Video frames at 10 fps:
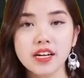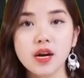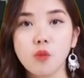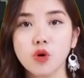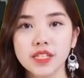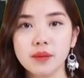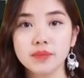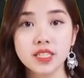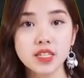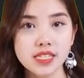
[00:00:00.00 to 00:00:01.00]
the
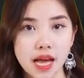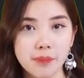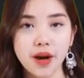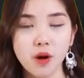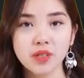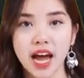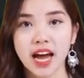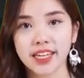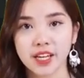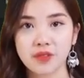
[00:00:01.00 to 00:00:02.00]
close-fitting swim goggles.
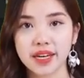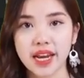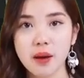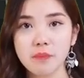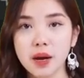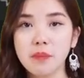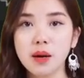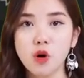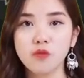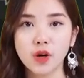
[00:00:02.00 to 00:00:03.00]

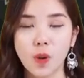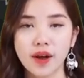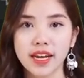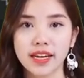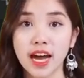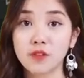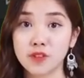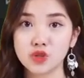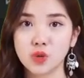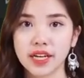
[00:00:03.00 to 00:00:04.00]
To keep light out,
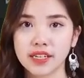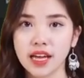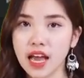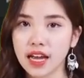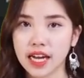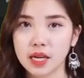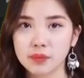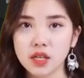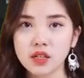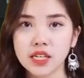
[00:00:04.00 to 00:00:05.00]
but still
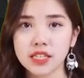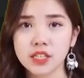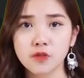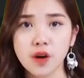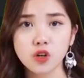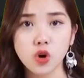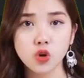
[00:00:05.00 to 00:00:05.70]
small and light.